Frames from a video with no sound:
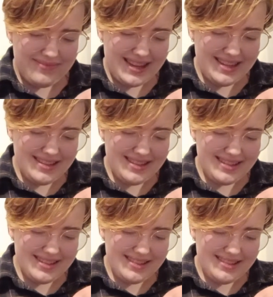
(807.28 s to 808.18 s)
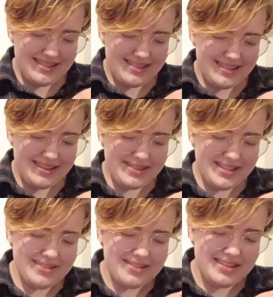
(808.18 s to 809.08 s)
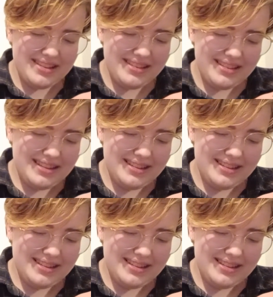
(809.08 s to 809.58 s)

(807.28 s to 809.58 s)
It was so good.